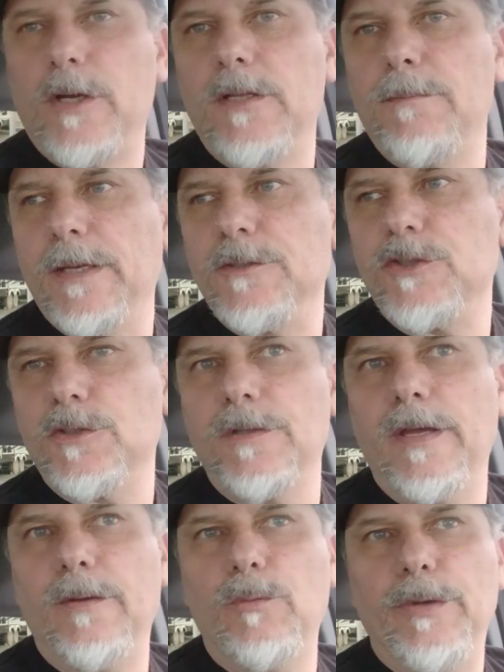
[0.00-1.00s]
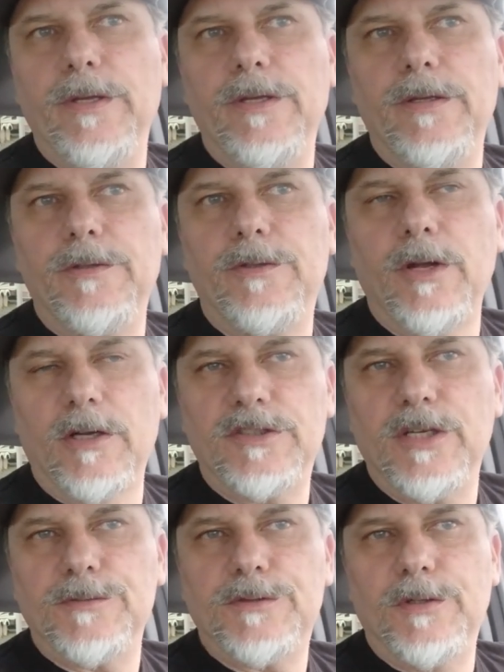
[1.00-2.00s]
tried to make sure that we
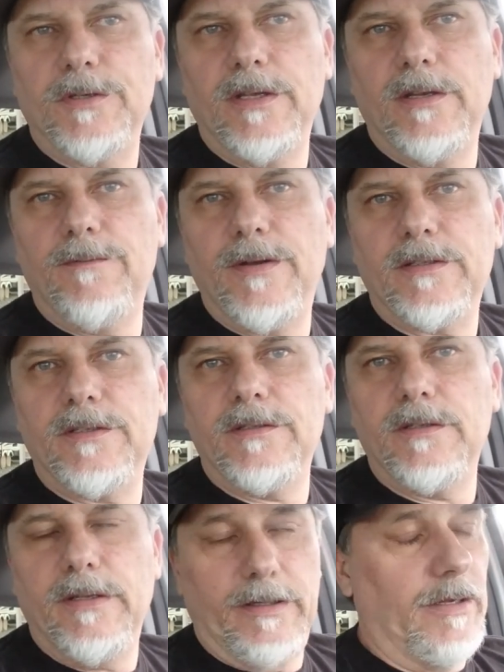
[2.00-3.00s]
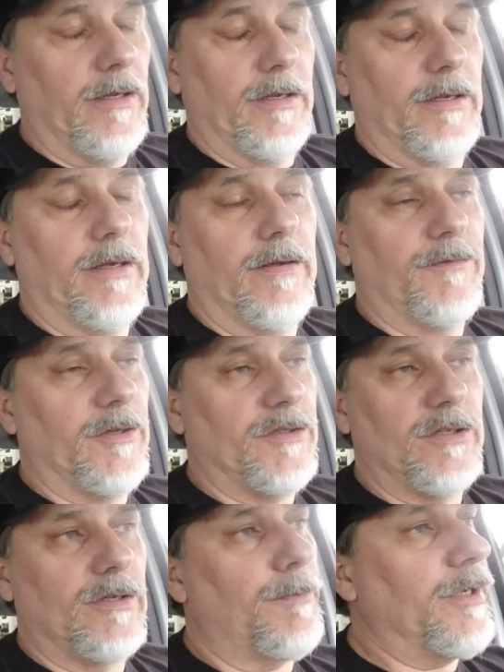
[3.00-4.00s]
ourselves don't get infected. If
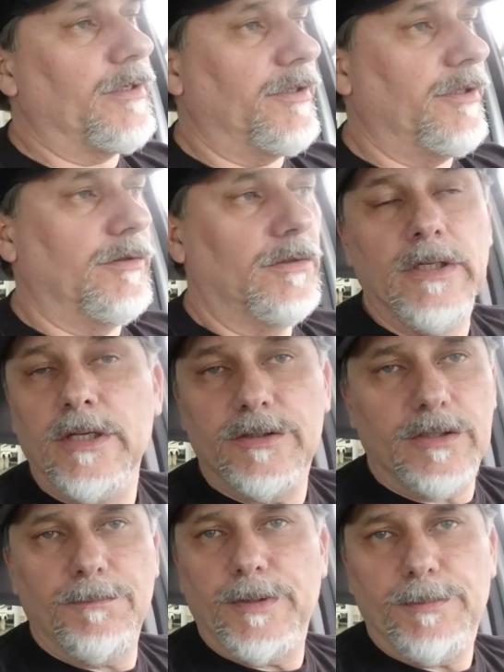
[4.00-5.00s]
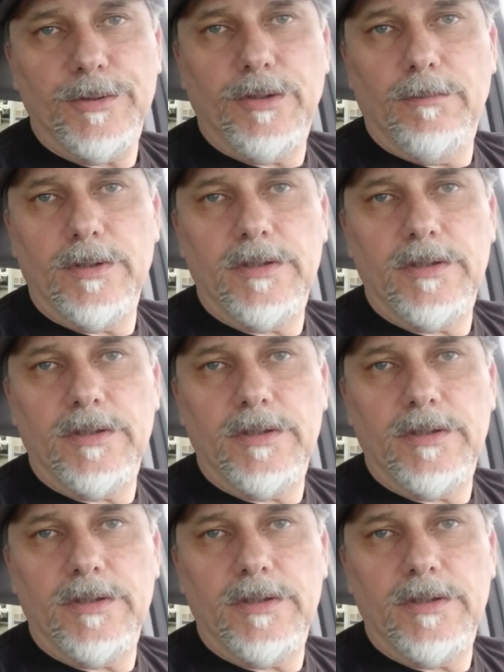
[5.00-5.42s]
this is a big deal, some people don't